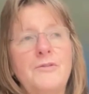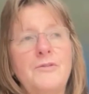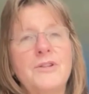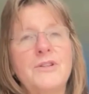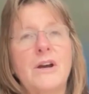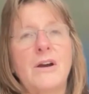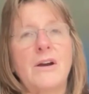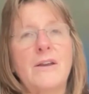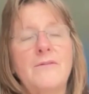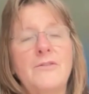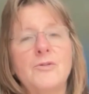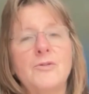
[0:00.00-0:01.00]

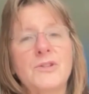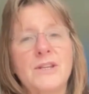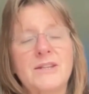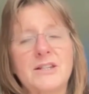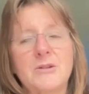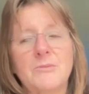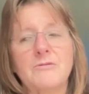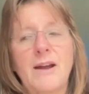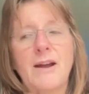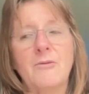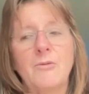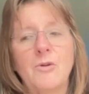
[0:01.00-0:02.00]
design your system
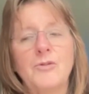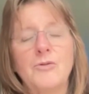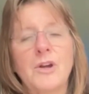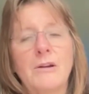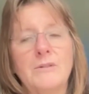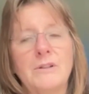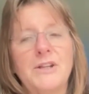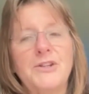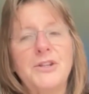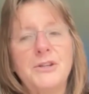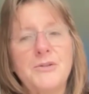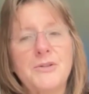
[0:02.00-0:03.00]
around what you're currently
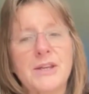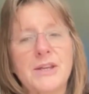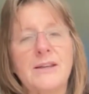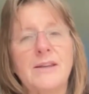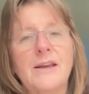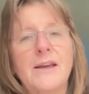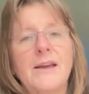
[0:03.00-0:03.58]
using